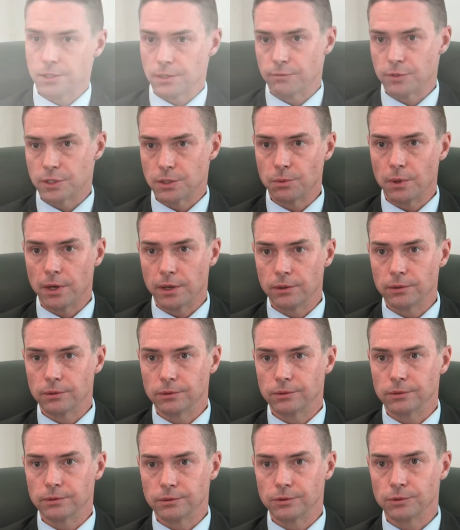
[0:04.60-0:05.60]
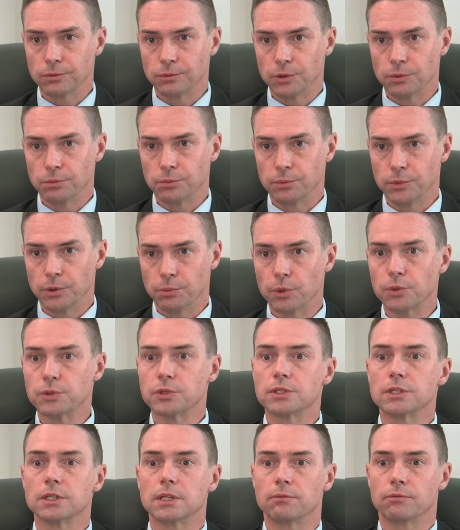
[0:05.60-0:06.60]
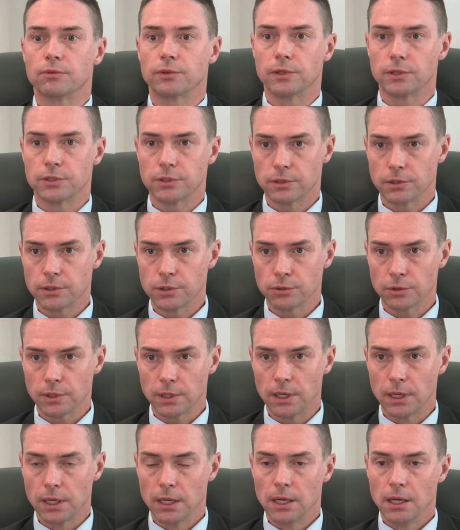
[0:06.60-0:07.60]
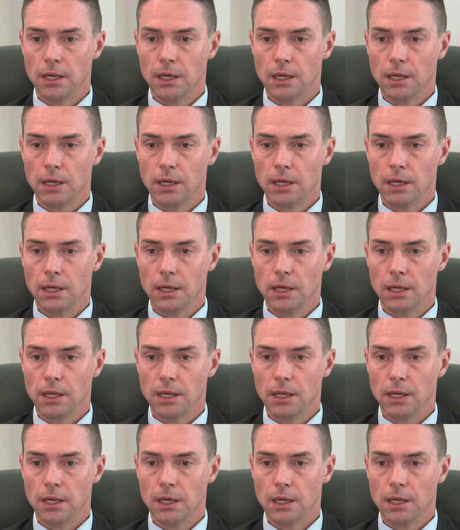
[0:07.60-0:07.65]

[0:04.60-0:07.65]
is obviously where you're put to sleep for this surgery.